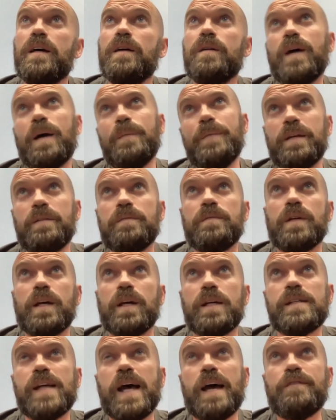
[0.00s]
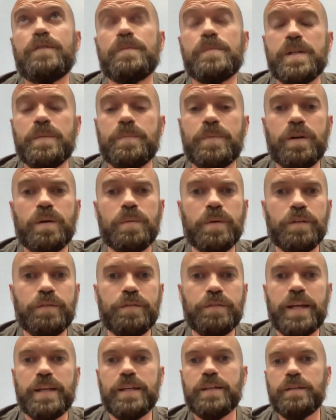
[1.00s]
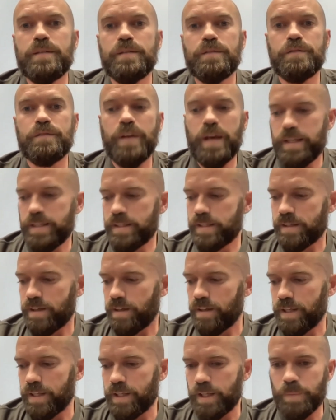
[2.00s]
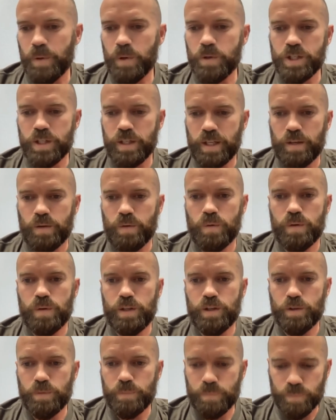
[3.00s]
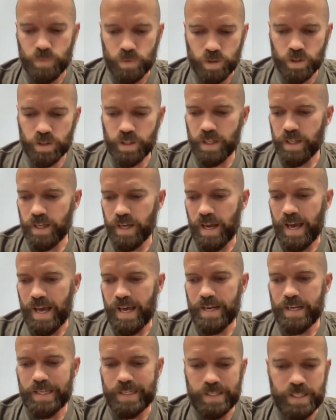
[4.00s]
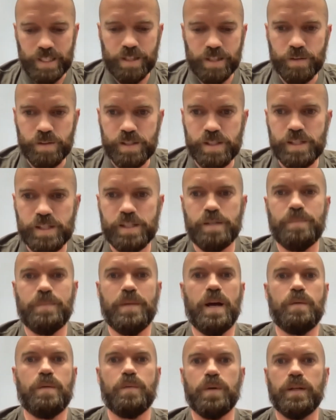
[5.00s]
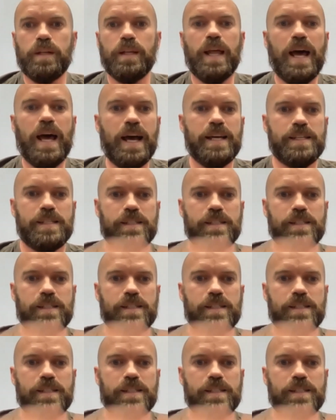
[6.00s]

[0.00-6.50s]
mean, aside from some thermal vents on the deep ocean, like you're looking at an ecosystem that relies